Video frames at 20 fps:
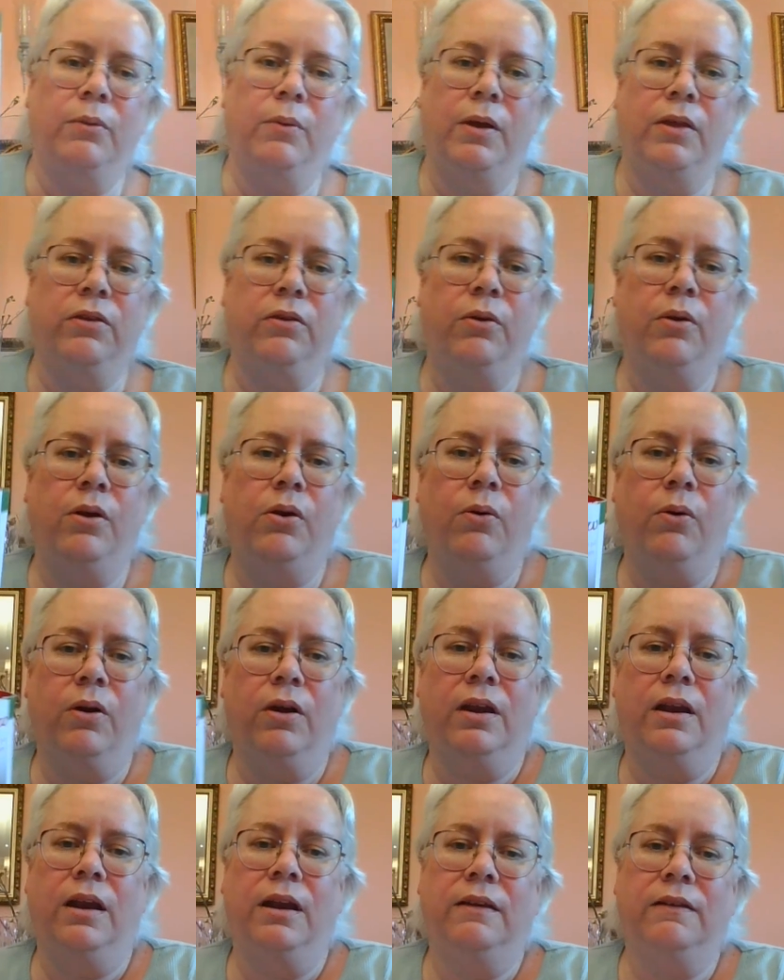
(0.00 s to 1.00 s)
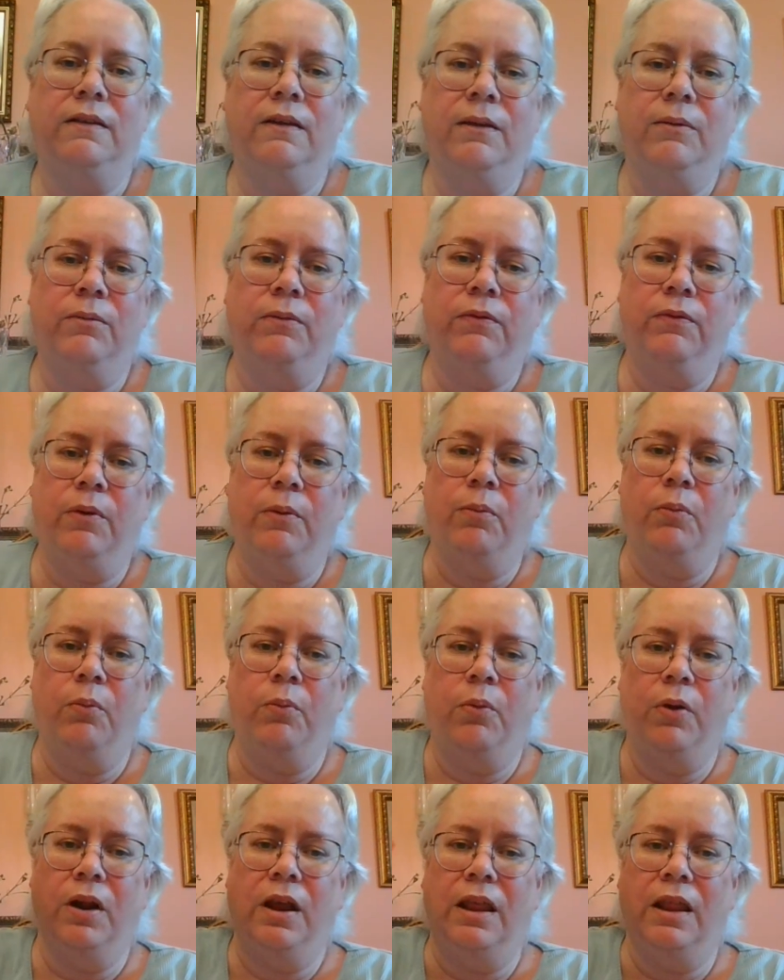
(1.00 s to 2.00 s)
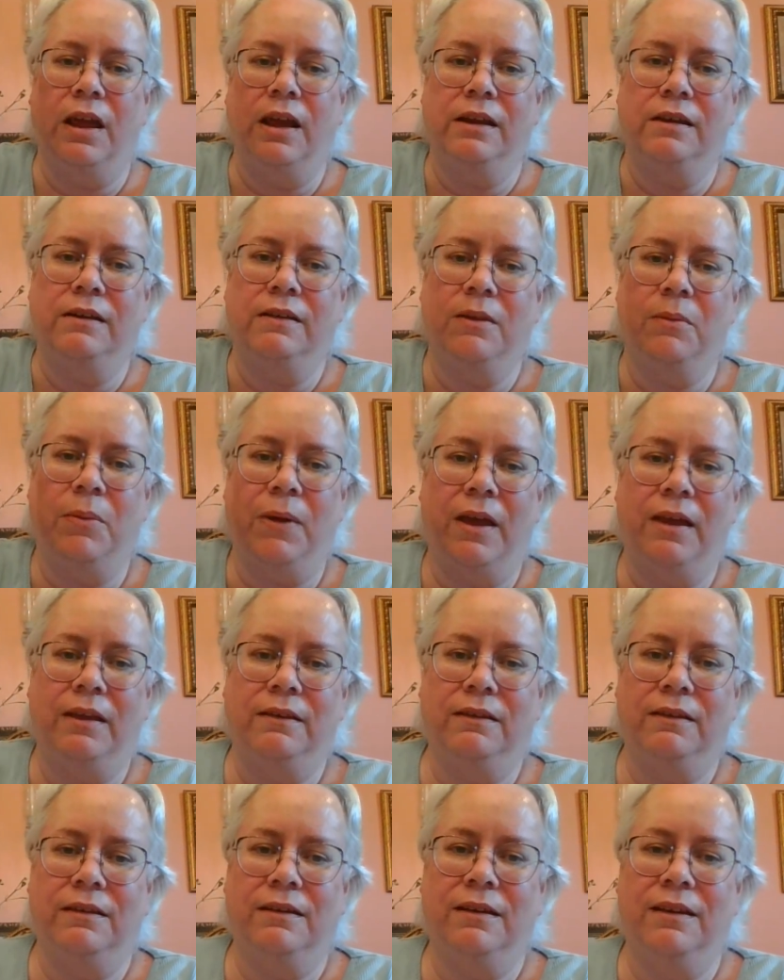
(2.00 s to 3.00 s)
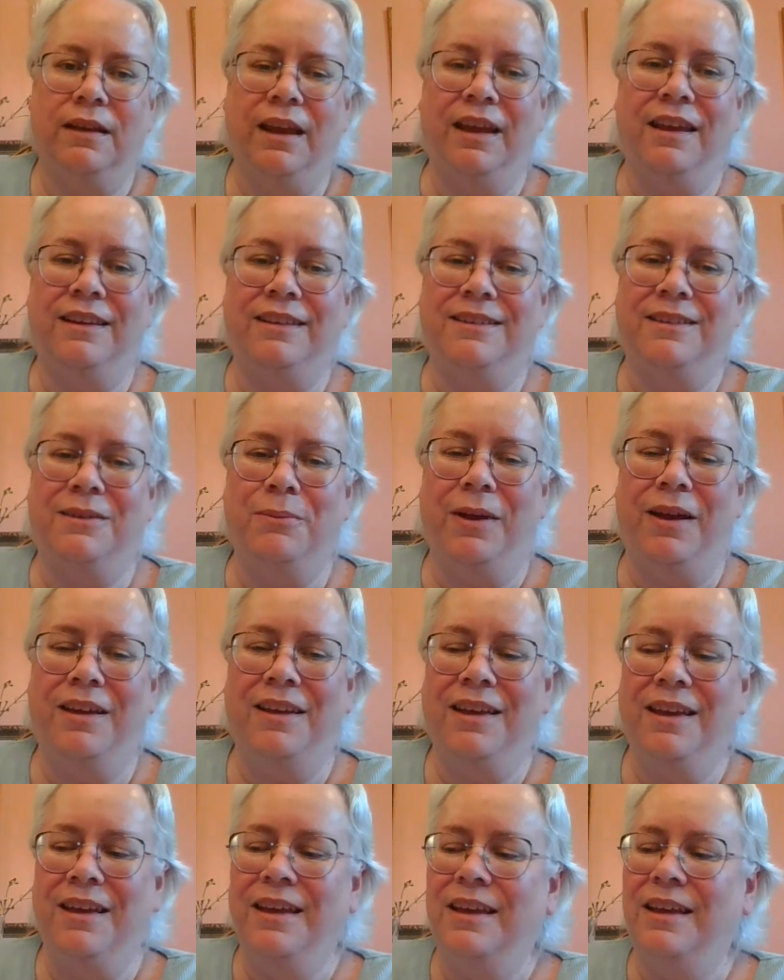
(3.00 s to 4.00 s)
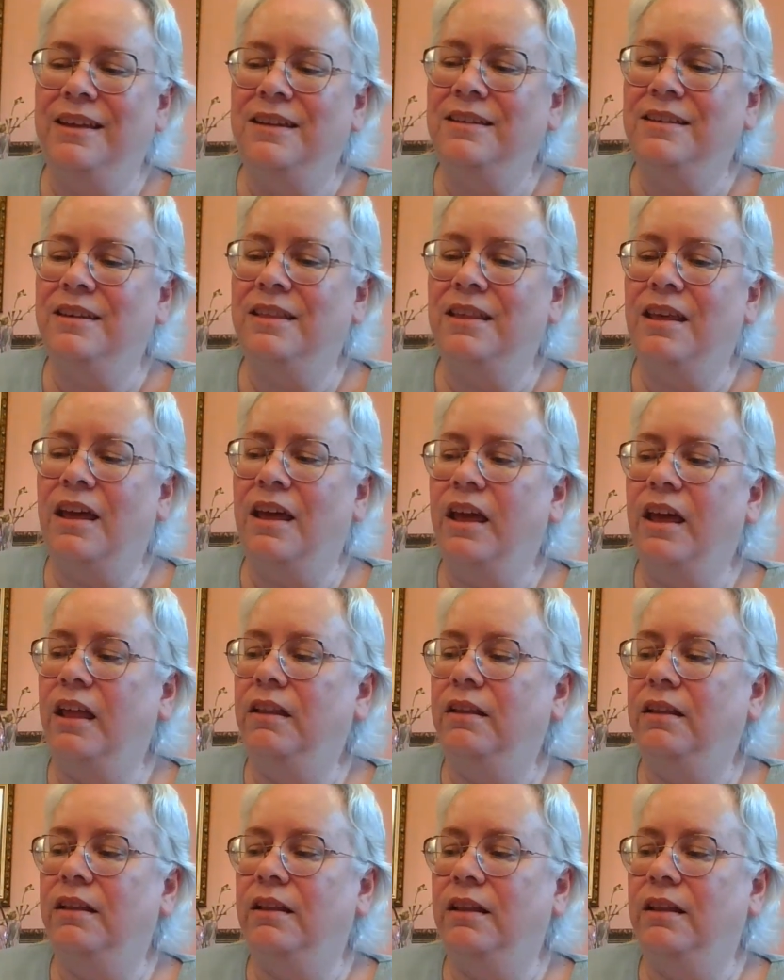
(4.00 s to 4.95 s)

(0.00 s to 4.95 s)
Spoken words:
went through and organized them from what I liked the best to the.